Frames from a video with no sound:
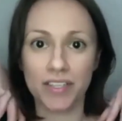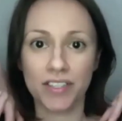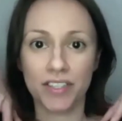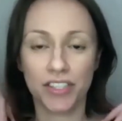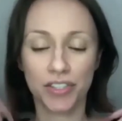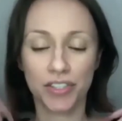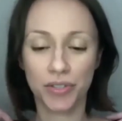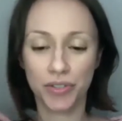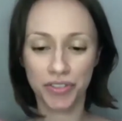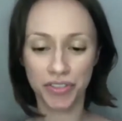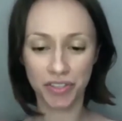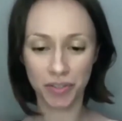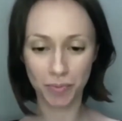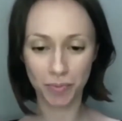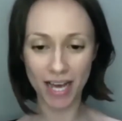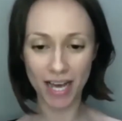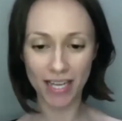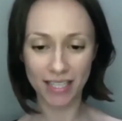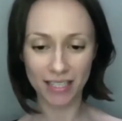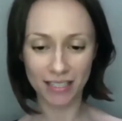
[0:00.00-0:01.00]
shoulders
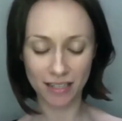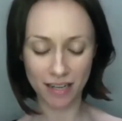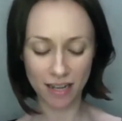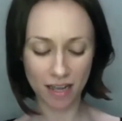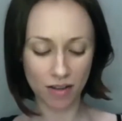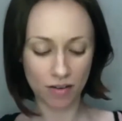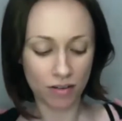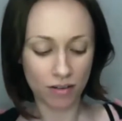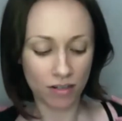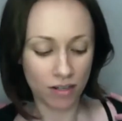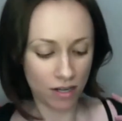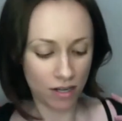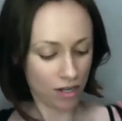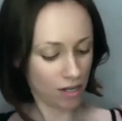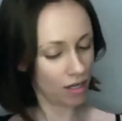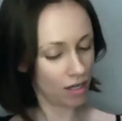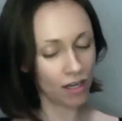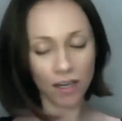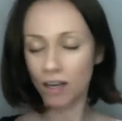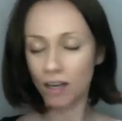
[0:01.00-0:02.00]
back and down.
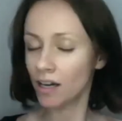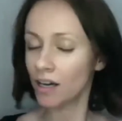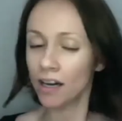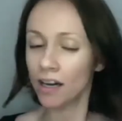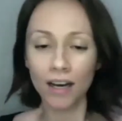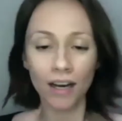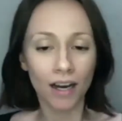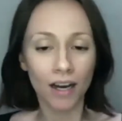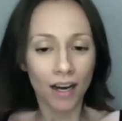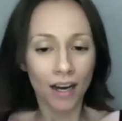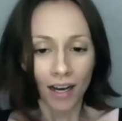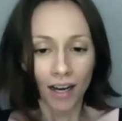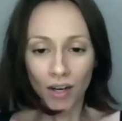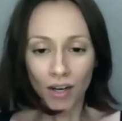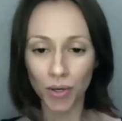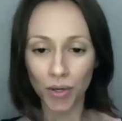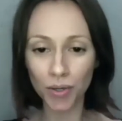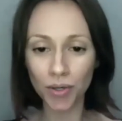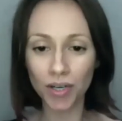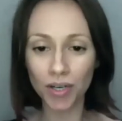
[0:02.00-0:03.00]
Whew.